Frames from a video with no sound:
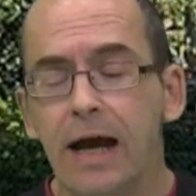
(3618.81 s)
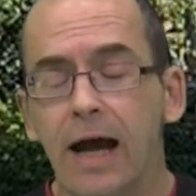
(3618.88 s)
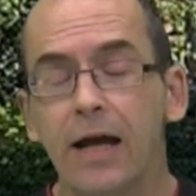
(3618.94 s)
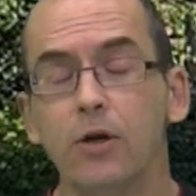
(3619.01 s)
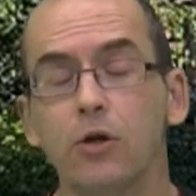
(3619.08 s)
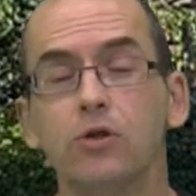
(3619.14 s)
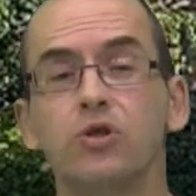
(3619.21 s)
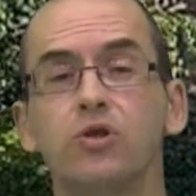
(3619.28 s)

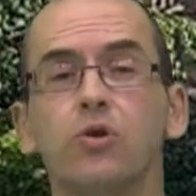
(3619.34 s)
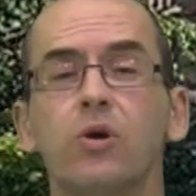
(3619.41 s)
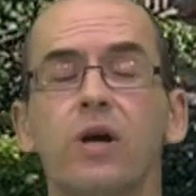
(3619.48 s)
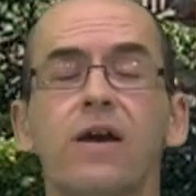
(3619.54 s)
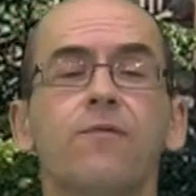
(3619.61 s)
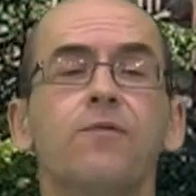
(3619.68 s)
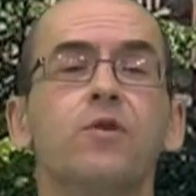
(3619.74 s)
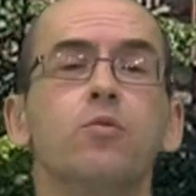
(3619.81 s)
And also,
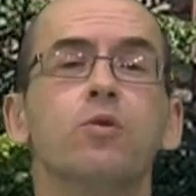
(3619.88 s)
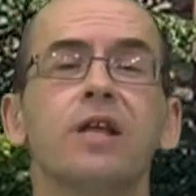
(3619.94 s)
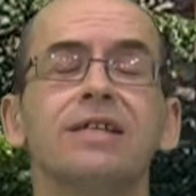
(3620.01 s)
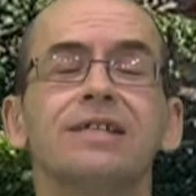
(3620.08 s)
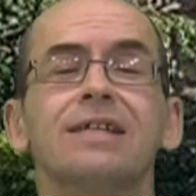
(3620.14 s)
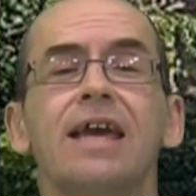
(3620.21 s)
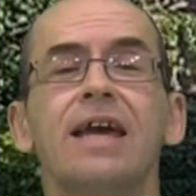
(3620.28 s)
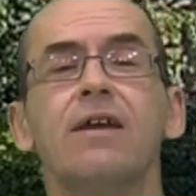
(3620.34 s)
if you would
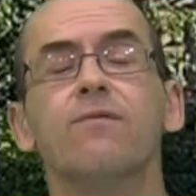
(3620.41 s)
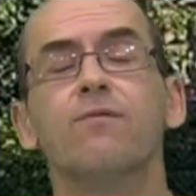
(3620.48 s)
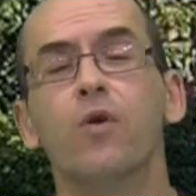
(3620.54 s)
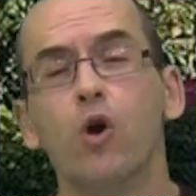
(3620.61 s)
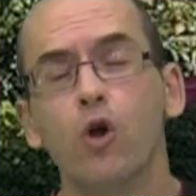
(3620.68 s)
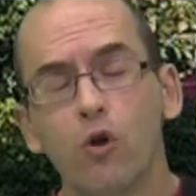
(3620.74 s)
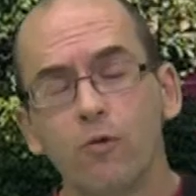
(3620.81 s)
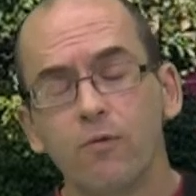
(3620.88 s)
like to get
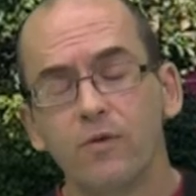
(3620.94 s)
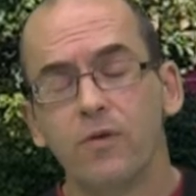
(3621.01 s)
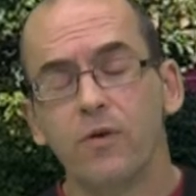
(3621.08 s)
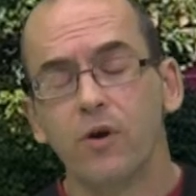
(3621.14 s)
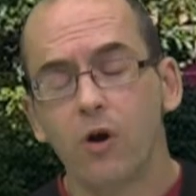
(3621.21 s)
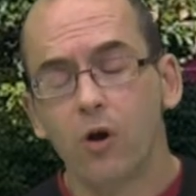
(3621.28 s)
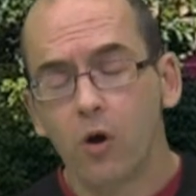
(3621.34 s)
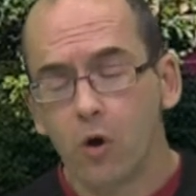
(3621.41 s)
involved,
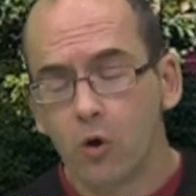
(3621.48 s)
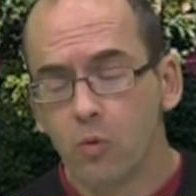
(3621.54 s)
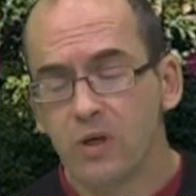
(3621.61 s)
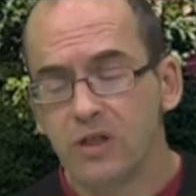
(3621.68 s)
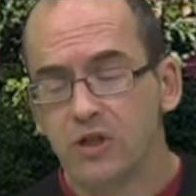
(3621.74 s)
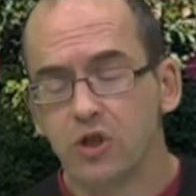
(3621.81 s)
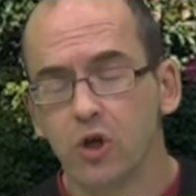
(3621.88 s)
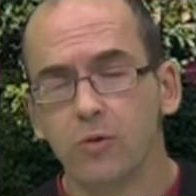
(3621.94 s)
there are
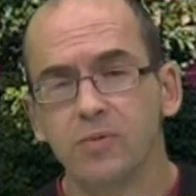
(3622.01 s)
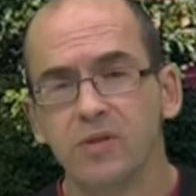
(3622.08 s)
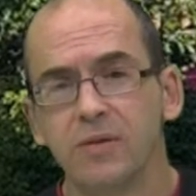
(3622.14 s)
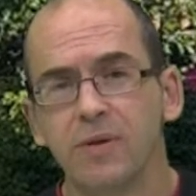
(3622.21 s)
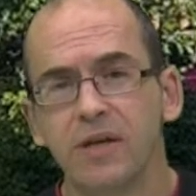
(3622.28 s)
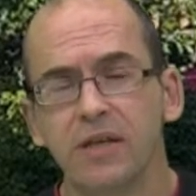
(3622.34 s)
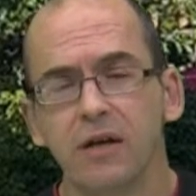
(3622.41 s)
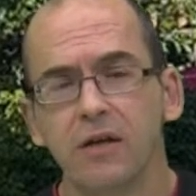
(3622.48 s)
always jobs
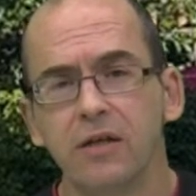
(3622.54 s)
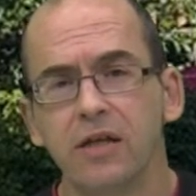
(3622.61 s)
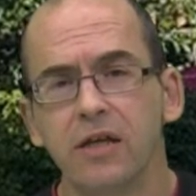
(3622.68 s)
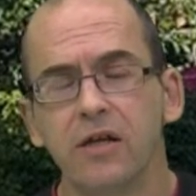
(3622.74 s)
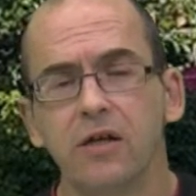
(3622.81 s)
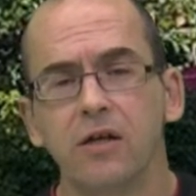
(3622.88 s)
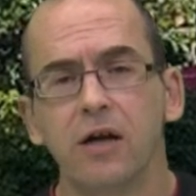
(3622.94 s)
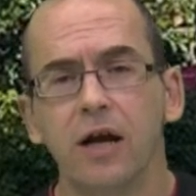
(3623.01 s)
to be done
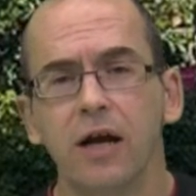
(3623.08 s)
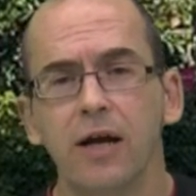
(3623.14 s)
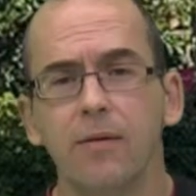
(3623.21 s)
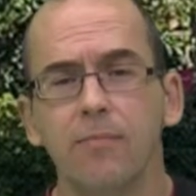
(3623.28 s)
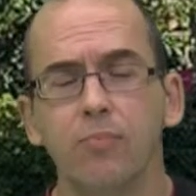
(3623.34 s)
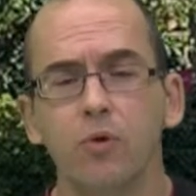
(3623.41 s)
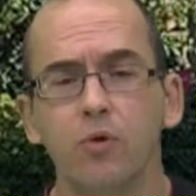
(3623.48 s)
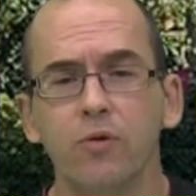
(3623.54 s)

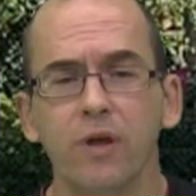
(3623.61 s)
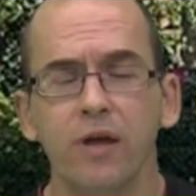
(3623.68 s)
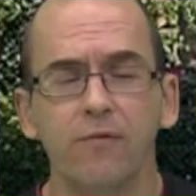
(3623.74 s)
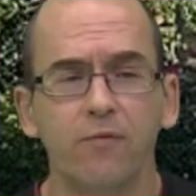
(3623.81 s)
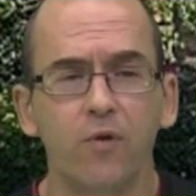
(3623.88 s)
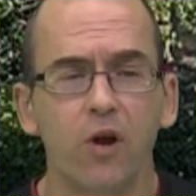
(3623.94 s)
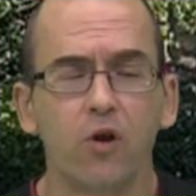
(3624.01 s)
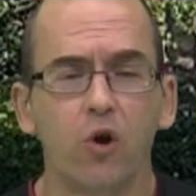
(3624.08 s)
here, both
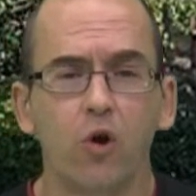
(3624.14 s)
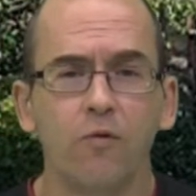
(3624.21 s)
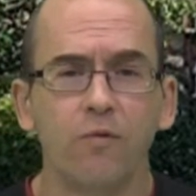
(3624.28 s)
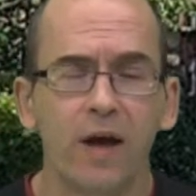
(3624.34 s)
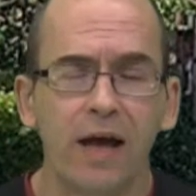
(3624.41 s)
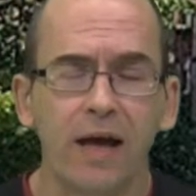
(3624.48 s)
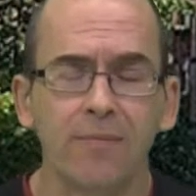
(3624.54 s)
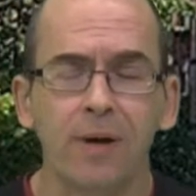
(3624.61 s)
in front
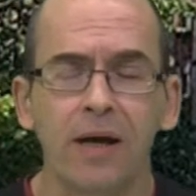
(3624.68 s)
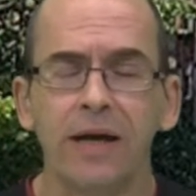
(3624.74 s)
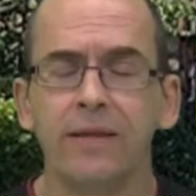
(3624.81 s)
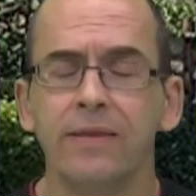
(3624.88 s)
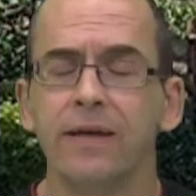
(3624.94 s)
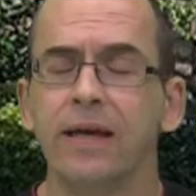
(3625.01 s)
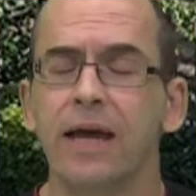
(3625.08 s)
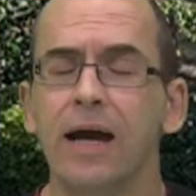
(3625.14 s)
of and
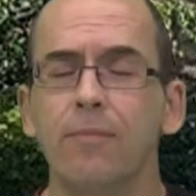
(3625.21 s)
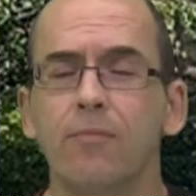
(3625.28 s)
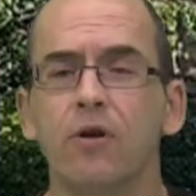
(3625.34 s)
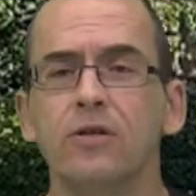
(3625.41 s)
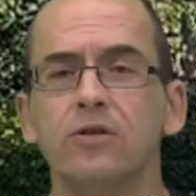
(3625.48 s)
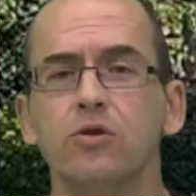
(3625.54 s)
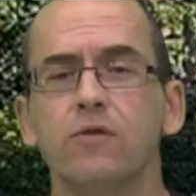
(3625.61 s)
behind the camera.